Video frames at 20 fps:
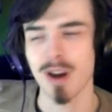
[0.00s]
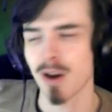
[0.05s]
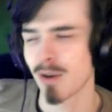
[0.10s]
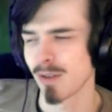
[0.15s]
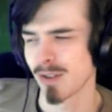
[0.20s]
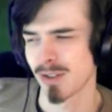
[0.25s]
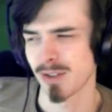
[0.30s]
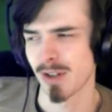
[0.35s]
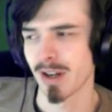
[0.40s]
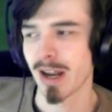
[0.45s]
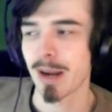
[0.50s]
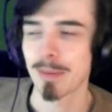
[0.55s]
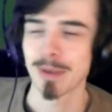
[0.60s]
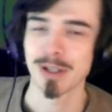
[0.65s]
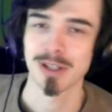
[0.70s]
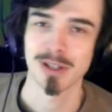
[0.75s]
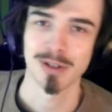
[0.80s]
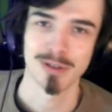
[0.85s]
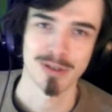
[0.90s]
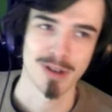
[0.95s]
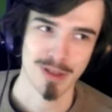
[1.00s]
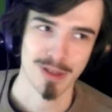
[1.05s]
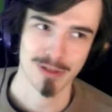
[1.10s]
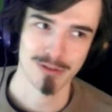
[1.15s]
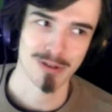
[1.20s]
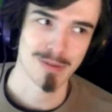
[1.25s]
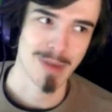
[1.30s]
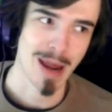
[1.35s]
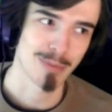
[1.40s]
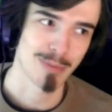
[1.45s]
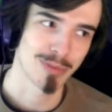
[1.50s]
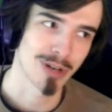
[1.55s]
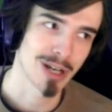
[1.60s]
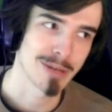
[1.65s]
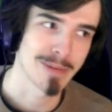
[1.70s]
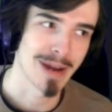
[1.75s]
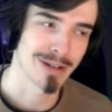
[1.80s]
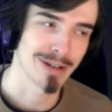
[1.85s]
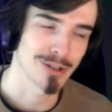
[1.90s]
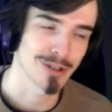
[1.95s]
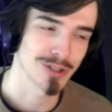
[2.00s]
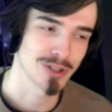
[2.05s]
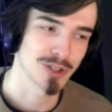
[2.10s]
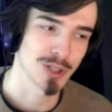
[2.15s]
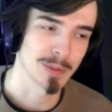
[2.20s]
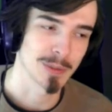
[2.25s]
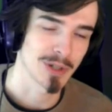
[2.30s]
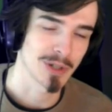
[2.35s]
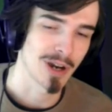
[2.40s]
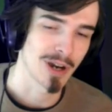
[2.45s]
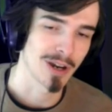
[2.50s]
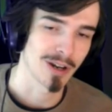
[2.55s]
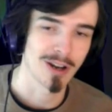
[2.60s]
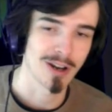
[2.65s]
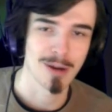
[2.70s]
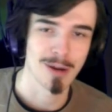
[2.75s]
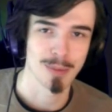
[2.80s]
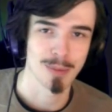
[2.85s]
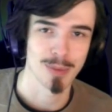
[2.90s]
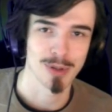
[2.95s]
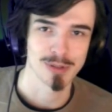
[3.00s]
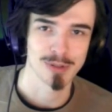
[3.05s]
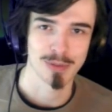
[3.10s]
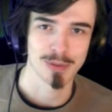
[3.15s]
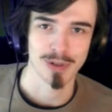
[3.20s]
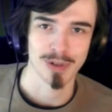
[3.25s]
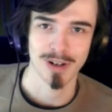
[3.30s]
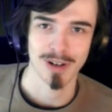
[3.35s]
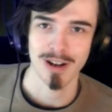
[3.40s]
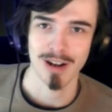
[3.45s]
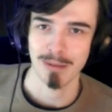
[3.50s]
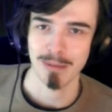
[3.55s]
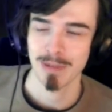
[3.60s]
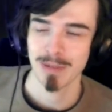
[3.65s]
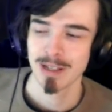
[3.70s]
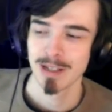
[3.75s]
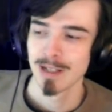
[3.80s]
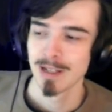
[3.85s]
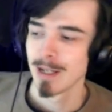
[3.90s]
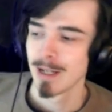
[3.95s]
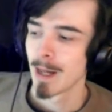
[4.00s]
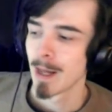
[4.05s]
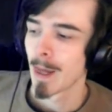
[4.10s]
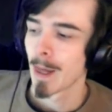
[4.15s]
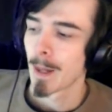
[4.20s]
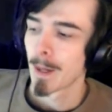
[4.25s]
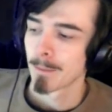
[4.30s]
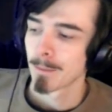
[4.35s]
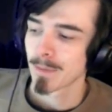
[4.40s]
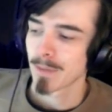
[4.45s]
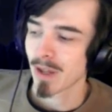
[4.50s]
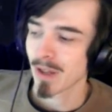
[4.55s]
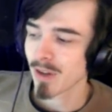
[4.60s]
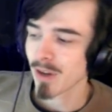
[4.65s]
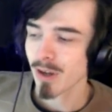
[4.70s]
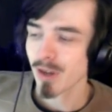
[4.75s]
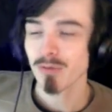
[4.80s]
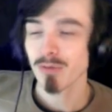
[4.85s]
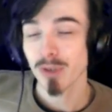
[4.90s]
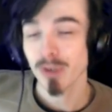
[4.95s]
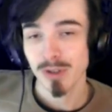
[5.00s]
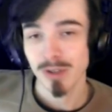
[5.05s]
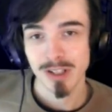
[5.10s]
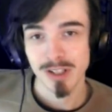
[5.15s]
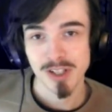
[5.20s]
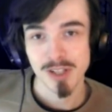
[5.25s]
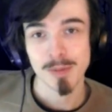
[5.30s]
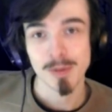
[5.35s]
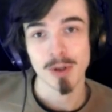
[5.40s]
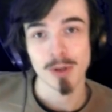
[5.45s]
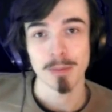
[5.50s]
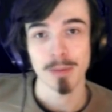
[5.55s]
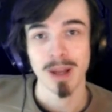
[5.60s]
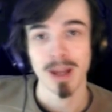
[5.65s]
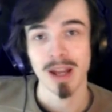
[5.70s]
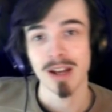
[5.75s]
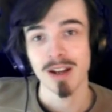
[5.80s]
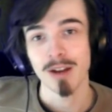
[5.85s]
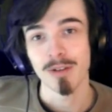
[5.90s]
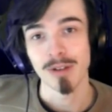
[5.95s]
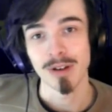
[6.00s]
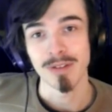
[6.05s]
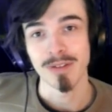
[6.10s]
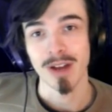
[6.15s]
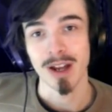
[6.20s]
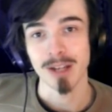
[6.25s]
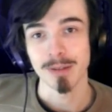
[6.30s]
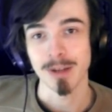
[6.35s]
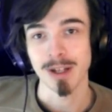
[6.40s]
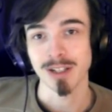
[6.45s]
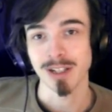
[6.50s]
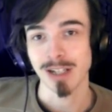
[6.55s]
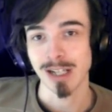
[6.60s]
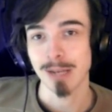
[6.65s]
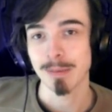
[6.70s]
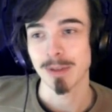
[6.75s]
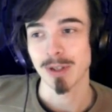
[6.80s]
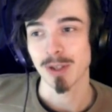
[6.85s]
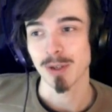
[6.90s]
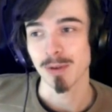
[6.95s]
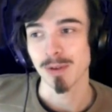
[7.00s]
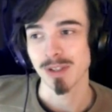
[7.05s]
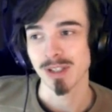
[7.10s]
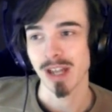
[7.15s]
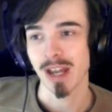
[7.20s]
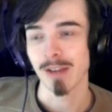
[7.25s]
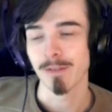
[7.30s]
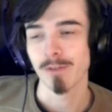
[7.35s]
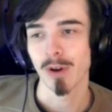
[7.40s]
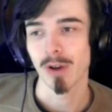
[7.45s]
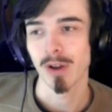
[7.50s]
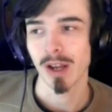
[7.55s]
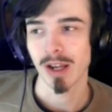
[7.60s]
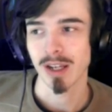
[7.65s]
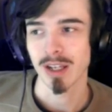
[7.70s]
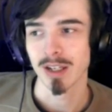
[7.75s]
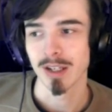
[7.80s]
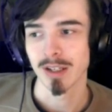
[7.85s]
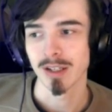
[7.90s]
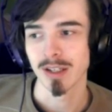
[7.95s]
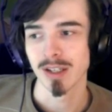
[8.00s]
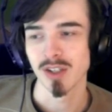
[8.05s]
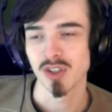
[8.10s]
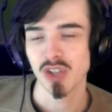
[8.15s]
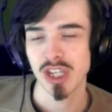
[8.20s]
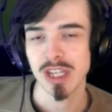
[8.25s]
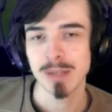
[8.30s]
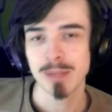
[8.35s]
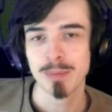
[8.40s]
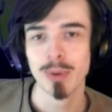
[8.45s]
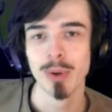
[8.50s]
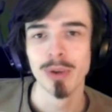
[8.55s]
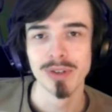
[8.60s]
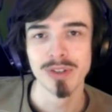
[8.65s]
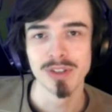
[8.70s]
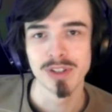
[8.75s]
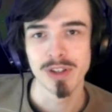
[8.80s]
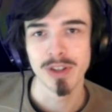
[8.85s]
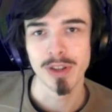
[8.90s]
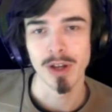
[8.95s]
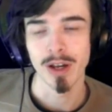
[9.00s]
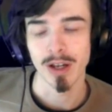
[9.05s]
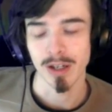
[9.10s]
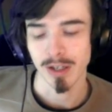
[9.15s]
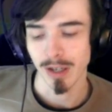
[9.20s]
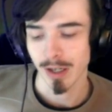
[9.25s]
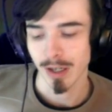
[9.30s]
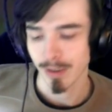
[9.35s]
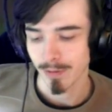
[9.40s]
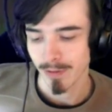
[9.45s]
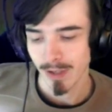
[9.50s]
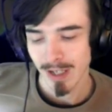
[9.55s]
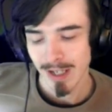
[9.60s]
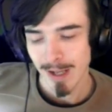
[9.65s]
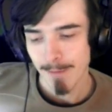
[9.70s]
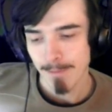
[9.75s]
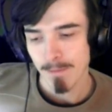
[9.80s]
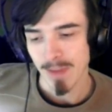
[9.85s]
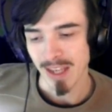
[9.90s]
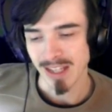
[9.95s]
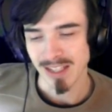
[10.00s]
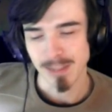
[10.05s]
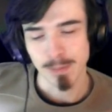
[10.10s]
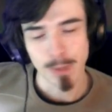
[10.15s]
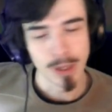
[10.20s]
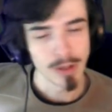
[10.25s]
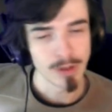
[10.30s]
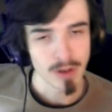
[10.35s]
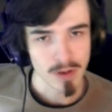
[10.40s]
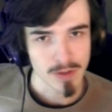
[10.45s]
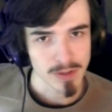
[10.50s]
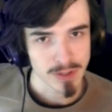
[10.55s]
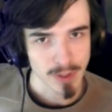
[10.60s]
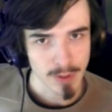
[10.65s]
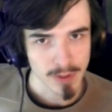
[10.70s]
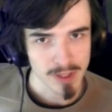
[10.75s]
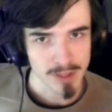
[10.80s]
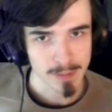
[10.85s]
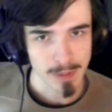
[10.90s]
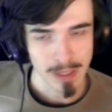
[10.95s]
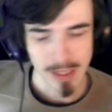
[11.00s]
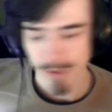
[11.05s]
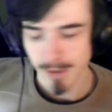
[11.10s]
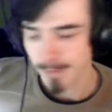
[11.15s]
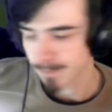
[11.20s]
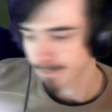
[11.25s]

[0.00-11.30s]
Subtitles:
Oh, it's dynamic queue, that 3-man pre-made got stomped, can't climb, impossible to climb. Now, the only real legitimate complaint I really found about dynamic queue is that it felt like it cheapened the kind of experience, so to speak.